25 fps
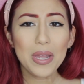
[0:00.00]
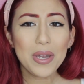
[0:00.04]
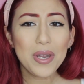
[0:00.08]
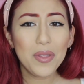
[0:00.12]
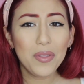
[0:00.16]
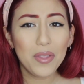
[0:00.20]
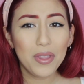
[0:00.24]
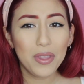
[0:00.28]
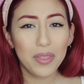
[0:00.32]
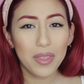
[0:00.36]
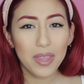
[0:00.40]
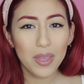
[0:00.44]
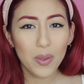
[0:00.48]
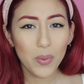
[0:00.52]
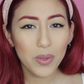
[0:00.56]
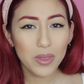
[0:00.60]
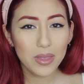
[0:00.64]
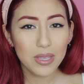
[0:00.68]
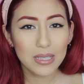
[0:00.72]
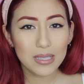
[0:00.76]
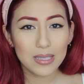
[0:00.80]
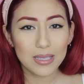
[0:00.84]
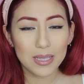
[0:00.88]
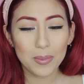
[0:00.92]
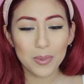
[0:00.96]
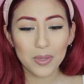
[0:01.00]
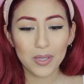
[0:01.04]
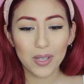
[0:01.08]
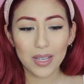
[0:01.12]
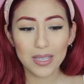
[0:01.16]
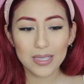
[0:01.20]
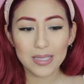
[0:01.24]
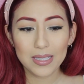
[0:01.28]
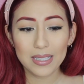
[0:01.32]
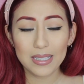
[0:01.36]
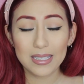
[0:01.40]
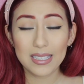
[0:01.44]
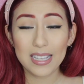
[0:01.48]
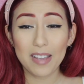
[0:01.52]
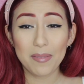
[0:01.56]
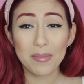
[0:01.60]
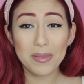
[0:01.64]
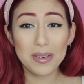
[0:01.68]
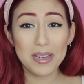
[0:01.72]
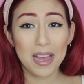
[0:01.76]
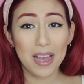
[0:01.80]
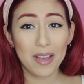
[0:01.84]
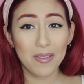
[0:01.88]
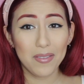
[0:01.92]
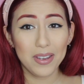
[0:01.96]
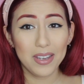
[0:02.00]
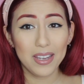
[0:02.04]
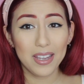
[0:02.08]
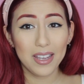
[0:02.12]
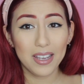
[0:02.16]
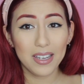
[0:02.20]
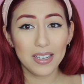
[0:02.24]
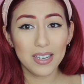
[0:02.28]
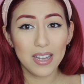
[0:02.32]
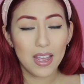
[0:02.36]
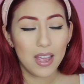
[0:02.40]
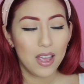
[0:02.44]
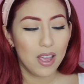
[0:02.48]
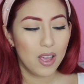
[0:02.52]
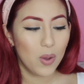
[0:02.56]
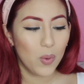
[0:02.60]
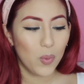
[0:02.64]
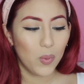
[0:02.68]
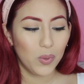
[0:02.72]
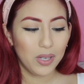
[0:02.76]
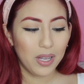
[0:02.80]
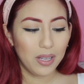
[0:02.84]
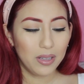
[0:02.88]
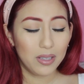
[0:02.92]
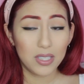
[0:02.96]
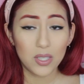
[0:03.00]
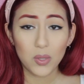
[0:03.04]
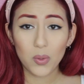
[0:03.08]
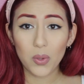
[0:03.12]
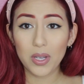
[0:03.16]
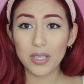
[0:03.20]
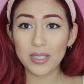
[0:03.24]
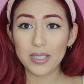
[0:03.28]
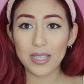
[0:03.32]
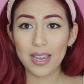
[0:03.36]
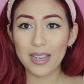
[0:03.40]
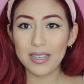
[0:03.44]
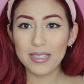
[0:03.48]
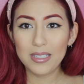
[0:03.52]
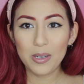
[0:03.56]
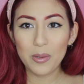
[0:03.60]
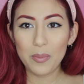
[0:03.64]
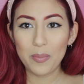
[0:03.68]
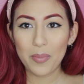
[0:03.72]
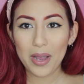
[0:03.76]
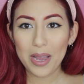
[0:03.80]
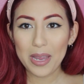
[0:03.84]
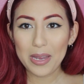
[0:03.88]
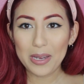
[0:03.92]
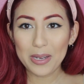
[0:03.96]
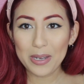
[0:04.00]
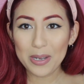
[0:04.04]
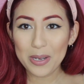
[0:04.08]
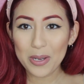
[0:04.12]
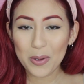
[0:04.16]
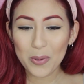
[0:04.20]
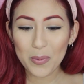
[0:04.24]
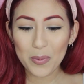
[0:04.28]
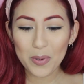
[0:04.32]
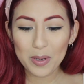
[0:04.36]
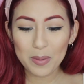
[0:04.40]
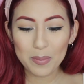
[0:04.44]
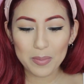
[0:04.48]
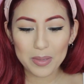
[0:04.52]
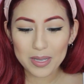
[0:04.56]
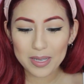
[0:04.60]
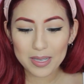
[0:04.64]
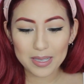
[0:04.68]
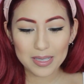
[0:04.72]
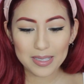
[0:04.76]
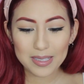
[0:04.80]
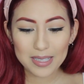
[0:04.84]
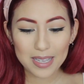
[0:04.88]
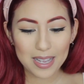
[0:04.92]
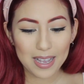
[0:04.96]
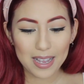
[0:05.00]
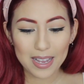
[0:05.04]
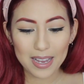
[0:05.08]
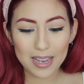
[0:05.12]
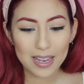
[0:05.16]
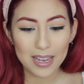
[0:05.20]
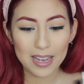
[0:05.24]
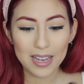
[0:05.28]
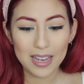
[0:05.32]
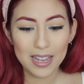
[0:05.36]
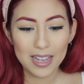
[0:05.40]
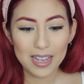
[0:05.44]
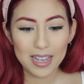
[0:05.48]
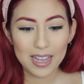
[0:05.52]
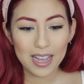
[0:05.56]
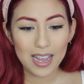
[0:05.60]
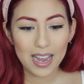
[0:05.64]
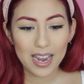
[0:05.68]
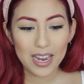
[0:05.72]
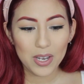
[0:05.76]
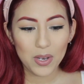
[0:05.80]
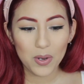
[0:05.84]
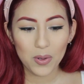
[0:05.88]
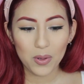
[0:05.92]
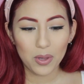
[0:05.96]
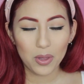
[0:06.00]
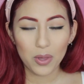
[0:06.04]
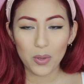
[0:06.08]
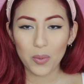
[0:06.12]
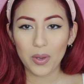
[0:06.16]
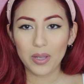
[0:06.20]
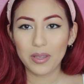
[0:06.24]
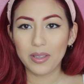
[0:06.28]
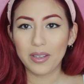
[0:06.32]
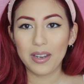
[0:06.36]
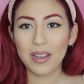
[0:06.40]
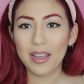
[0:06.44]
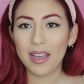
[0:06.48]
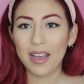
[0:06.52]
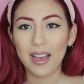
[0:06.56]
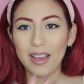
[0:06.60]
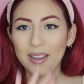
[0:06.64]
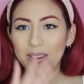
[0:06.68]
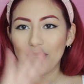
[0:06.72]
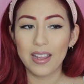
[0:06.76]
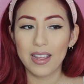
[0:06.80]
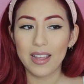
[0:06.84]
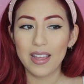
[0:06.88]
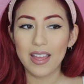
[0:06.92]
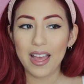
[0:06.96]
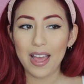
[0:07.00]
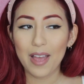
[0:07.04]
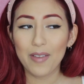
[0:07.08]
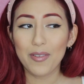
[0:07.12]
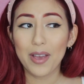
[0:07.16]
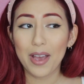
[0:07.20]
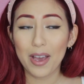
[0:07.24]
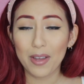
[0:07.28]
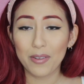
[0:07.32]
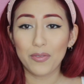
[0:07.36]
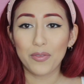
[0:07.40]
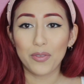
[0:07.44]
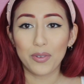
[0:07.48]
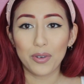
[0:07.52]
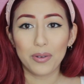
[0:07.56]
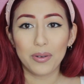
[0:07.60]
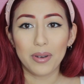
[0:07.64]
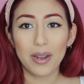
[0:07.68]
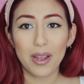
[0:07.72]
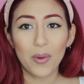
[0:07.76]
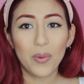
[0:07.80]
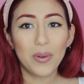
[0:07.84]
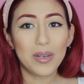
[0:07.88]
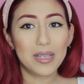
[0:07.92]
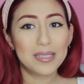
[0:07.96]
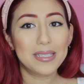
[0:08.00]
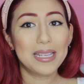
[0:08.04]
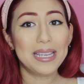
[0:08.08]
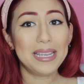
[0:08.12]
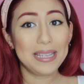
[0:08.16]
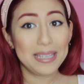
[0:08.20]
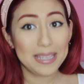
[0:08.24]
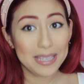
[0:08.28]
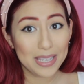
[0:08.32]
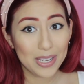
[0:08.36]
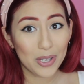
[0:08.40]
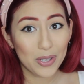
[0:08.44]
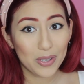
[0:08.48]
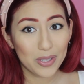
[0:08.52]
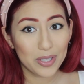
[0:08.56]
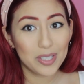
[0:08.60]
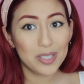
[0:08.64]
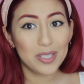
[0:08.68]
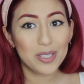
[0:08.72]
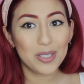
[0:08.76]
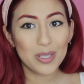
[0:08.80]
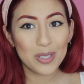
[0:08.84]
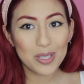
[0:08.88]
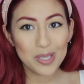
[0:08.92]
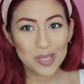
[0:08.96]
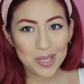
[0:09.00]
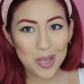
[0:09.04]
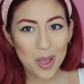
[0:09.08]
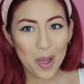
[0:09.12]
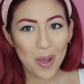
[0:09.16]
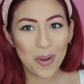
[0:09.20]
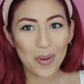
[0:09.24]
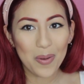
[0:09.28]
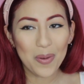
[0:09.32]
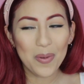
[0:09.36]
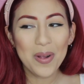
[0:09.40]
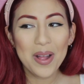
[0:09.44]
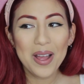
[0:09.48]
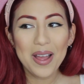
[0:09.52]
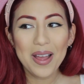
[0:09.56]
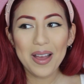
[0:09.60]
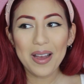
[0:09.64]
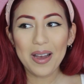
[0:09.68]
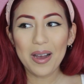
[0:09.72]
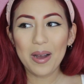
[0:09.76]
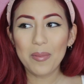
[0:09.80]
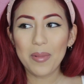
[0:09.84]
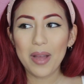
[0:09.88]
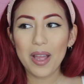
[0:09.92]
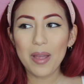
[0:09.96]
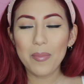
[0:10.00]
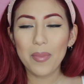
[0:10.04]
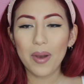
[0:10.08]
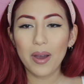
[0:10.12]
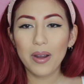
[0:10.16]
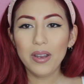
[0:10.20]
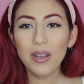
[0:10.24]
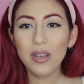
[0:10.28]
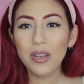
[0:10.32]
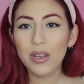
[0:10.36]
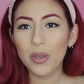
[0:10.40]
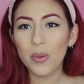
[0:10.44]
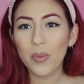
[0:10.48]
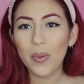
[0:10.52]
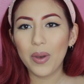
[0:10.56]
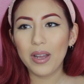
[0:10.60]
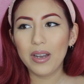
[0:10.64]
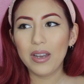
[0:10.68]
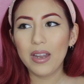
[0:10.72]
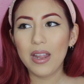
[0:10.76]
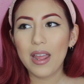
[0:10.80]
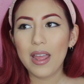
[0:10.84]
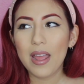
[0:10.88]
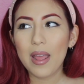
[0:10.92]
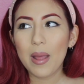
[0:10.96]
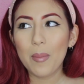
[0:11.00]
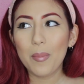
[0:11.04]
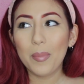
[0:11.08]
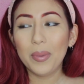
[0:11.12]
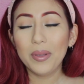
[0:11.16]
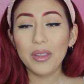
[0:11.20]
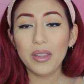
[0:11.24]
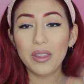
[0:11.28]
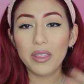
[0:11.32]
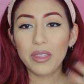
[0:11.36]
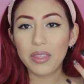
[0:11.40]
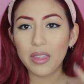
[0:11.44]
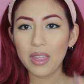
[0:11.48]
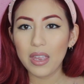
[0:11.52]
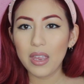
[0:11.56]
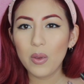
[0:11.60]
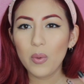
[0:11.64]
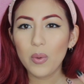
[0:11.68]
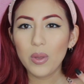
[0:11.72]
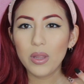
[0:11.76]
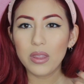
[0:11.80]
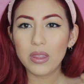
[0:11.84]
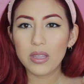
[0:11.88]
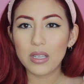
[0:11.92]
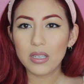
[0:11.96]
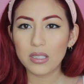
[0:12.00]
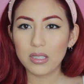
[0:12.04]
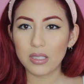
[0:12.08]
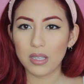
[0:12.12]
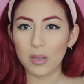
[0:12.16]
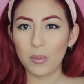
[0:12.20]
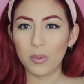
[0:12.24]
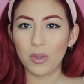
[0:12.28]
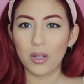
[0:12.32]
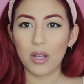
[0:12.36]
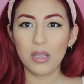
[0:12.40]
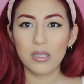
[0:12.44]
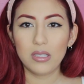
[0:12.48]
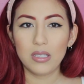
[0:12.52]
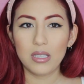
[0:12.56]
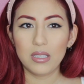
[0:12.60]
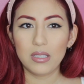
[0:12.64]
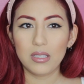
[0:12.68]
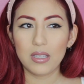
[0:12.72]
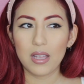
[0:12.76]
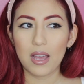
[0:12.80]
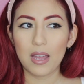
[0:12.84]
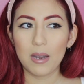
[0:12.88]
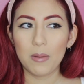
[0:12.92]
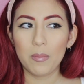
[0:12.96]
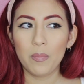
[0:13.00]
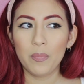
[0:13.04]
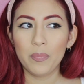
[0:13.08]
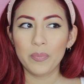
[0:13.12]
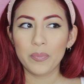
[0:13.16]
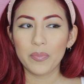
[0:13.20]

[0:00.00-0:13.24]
Now, the thing with this lip gloss is I've been having it, well, not this one, because I ended up buying a new one because I knew that the one that I've had for, I want to say, years. So I bought a new one, but the thing with this lip gloss is that